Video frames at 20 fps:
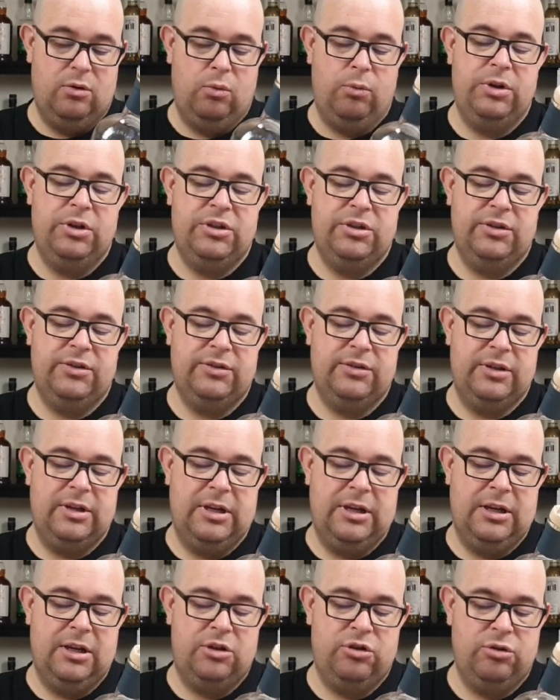which is
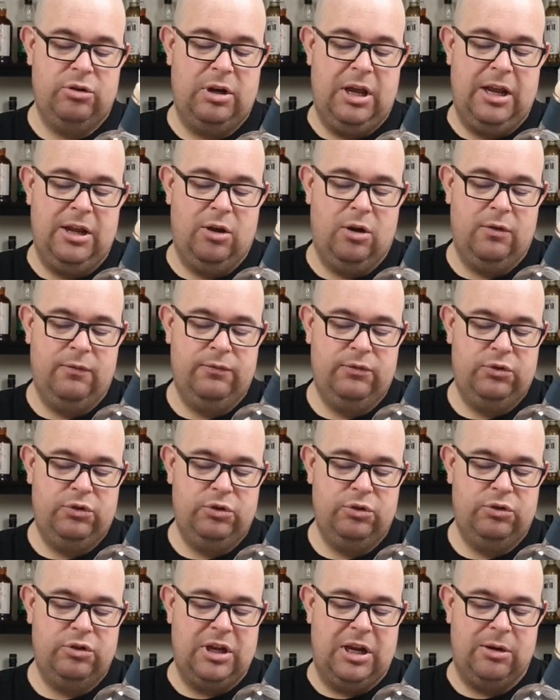the July of
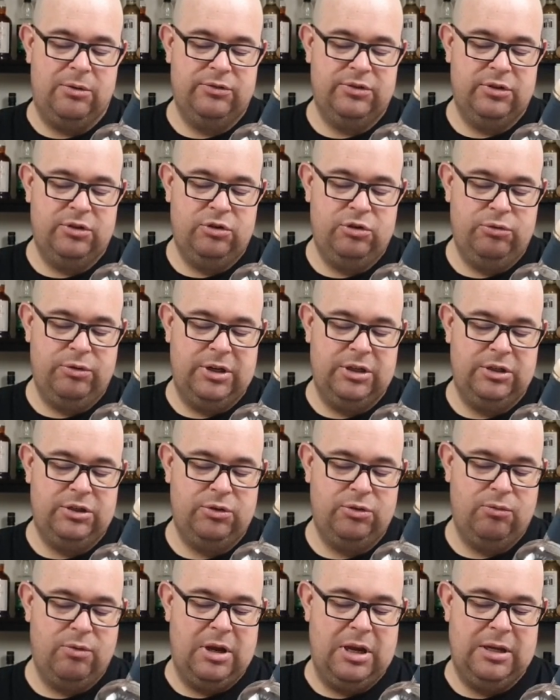
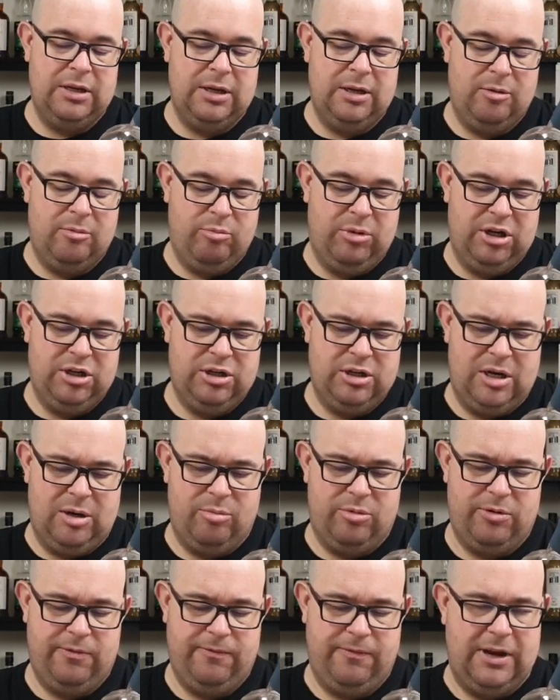2021 and batch
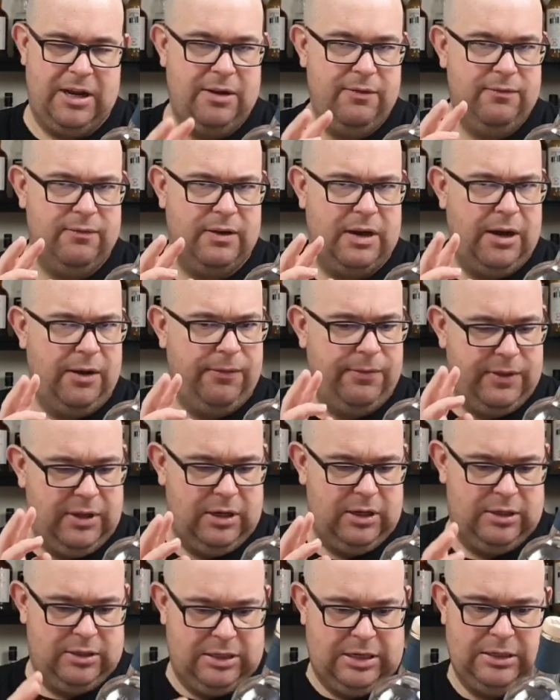number 5. I
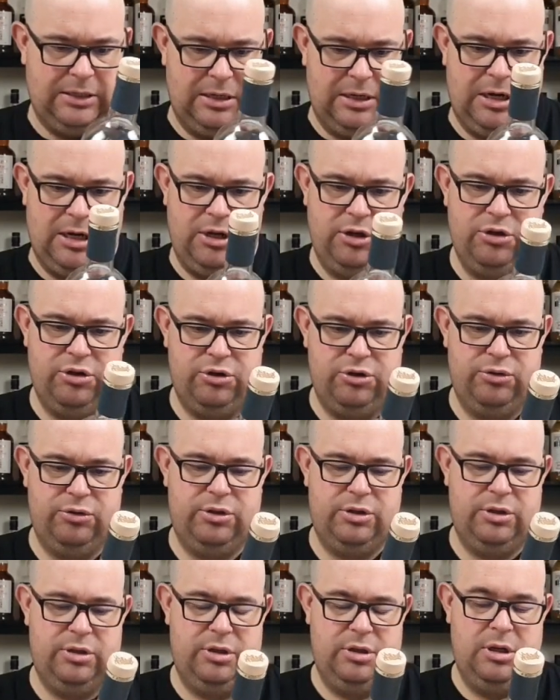think that I
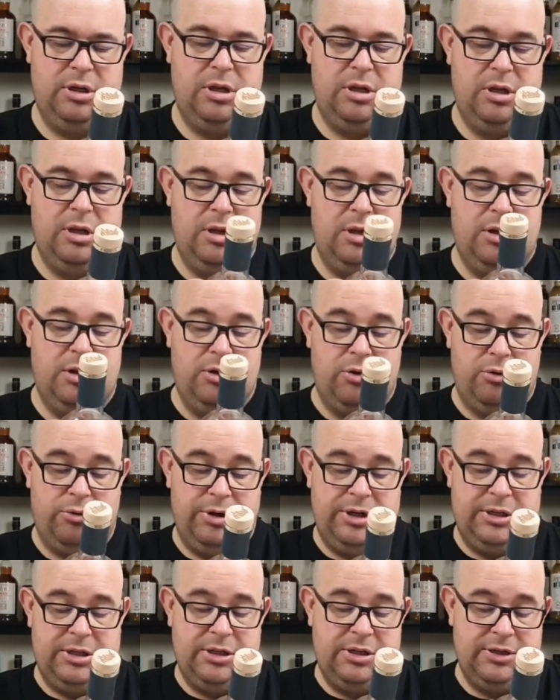should
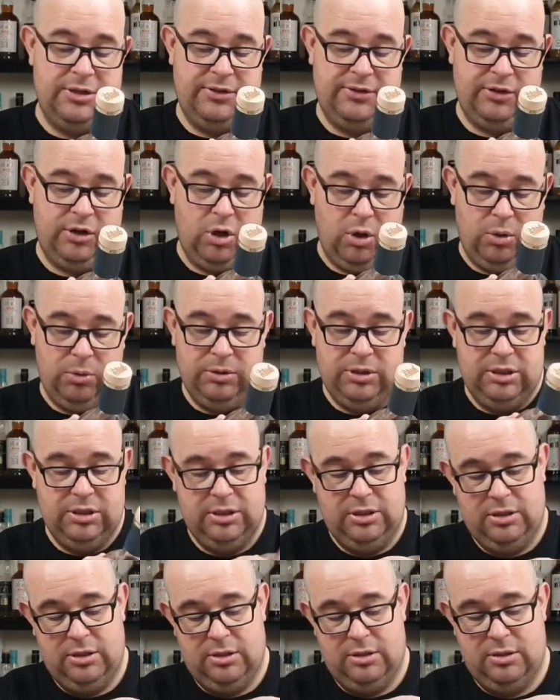read this code.
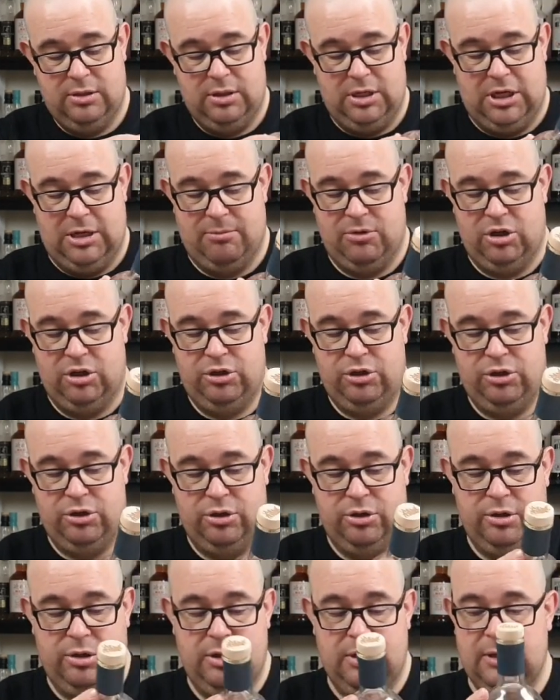I'm not
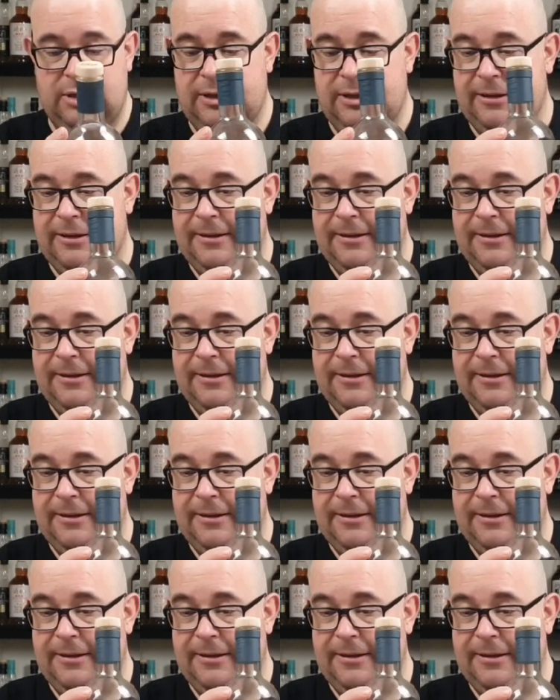sure.